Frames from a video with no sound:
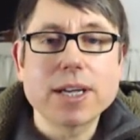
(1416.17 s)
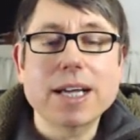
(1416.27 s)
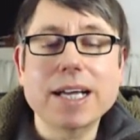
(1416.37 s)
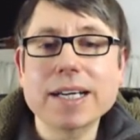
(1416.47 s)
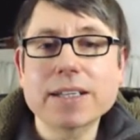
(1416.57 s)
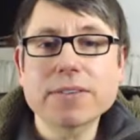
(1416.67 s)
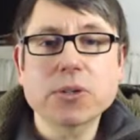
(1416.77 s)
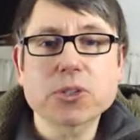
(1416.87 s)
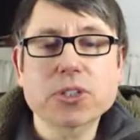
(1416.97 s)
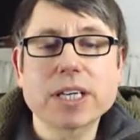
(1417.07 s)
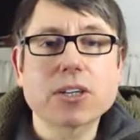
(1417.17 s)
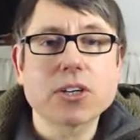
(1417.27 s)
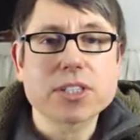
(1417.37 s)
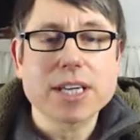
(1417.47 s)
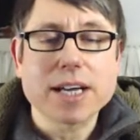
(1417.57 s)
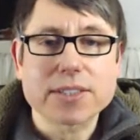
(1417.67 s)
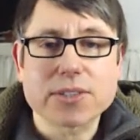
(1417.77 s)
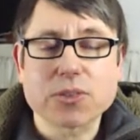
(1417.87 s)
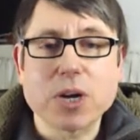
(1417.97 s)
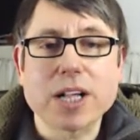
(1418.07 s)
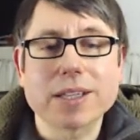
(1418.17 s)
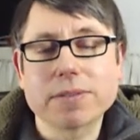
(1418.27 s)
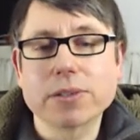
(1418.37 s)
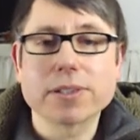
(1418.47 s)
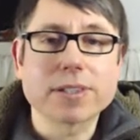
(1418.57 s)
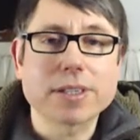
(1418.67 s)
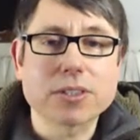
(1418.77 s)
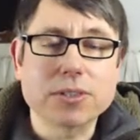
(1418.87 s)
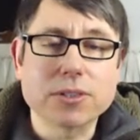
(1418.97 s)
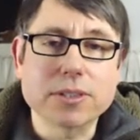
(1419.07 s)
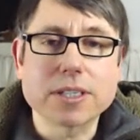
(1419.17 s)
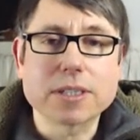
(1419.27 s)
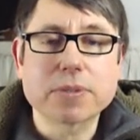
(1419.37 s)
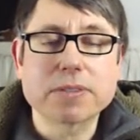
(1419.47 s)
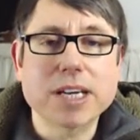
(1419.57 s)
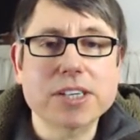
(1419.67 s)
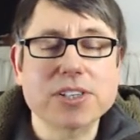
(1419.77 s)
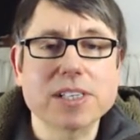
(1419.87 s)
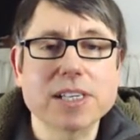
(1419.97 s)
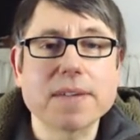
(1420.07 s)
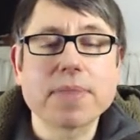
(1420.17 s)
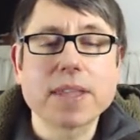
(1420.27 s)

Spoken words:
and of course their contacts as well if you're looking to do this professionally.